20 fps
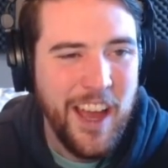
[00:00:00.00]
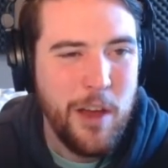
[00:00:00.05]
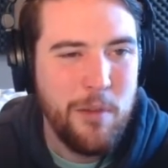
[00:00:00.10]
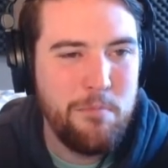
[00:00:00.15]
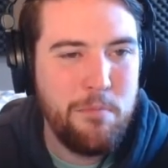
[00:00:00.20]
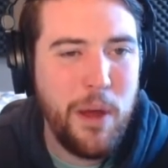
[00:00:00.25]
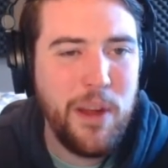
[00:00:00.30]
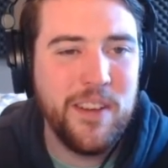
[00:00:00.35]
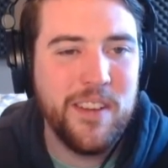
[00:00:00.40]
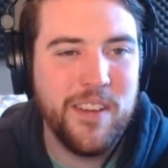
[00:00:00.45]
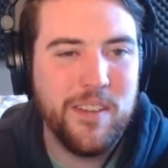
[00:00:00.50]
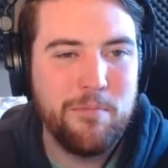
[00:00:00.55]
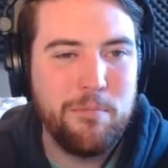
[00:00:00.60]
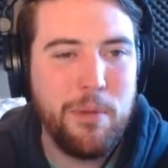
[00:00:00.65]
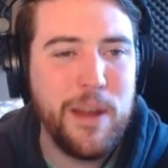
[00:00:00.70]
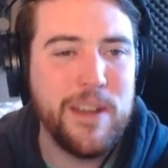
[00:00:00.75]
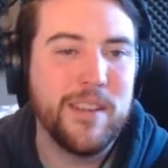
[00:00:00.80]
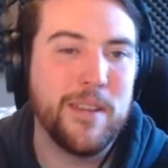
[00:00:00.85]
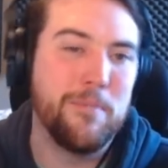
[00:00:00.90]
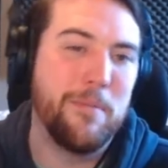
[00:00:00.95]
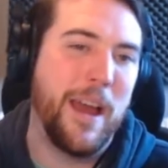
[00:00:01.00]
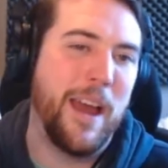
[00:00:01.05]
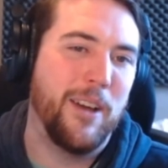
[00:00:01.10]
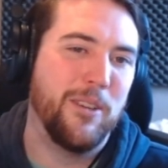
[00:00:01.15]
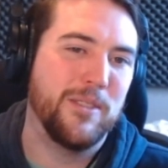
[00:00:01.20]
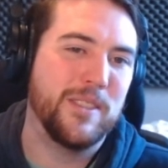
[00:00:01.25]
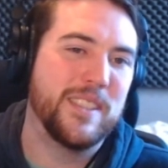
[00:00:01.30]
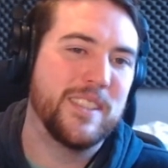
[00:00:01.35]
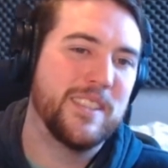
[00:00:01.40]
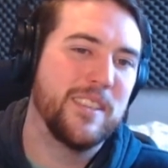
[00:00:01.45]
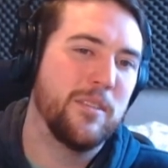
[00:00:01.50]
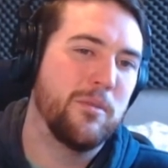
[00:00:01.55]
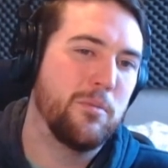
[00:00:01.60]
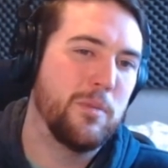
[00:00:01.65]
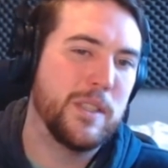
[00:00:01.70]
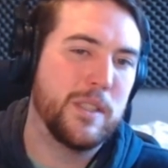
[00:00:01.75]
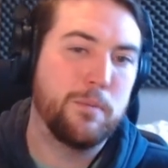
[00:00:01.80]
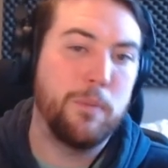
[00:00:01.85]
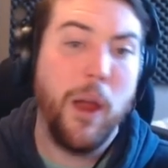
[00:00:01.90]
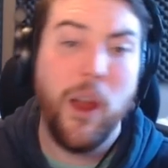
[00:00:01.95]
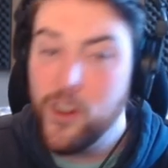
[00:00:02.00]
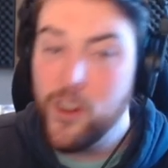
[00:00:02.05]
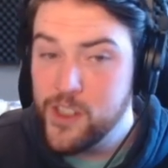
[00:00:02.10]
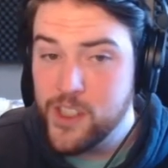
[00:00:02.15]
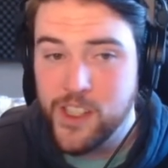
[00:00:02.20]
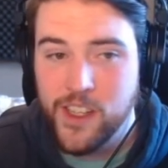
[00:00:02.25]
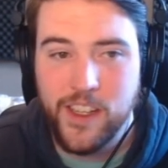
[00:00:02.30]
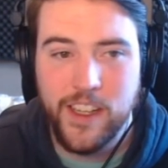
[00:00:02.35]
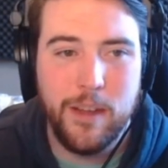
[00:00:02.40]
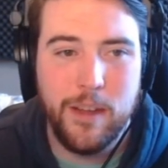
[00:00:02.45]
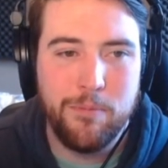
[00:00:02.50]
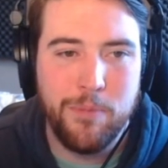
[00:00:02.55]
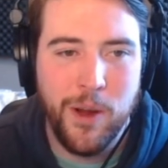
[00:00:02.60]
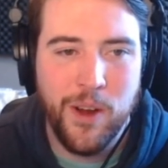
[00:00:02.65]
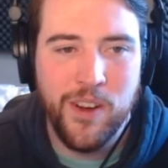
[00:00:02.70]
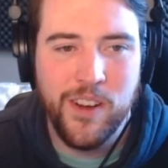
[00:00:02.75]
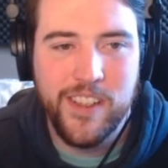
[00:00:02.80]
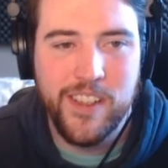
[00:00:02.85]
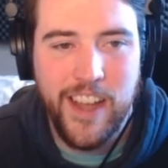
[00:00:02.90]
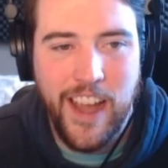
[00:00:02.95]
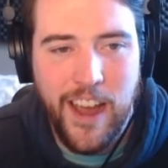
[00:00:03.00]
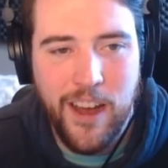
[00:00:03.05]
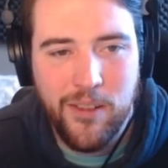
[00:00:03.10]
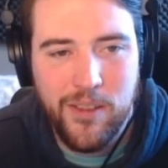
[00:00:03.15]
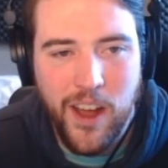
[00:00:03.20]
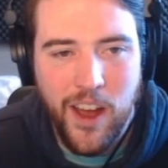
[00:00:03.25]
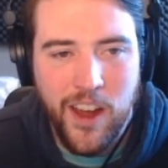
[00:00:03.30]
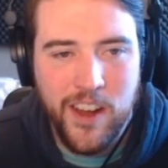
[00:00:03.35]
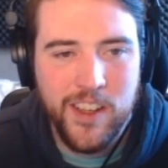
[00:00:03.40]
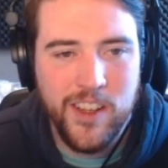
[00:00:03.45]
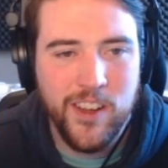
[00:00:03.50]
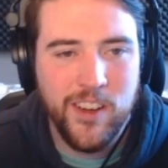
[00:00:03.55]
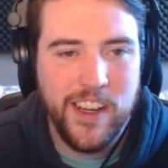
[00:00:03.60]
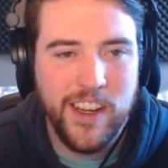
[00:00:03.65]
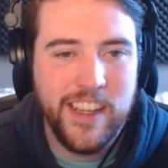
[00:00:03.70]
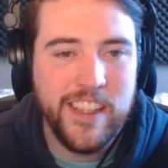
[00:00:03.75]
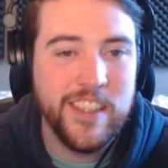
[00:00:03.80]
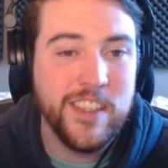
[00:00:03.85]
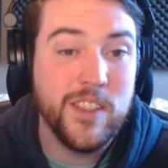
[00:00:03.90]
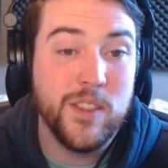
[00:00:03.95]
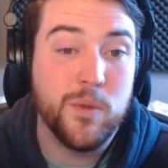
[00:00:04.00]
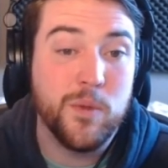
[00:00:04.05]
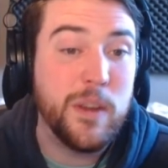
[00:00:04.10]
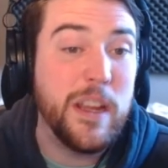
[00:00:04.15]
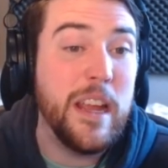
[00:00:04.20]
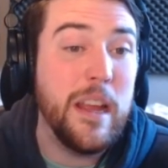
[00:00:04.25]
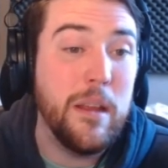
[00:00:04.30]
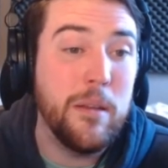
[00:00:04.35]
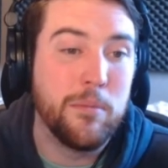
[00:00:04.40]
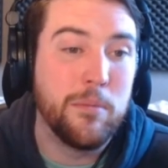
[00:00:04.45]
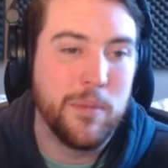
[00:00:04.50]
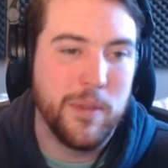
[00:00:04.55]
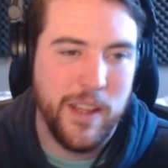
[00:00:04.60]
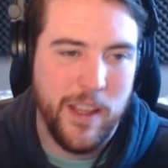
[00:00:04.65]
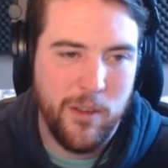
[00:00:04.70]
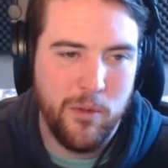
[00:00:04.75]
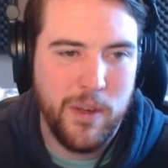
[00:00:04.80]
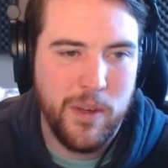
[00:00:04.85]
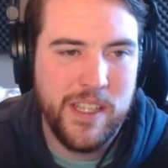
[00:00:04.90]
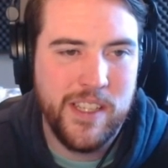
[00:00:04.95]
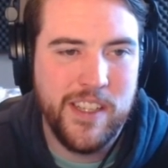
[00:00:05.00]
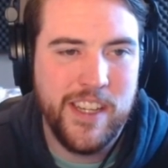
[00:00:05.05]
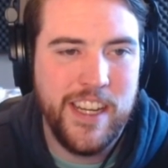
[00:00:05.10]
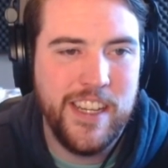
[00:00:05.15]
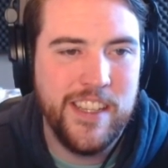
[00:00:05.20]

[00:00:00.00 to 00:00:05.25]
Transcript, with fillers: but Putnam House, which partially burned down under extremely witchy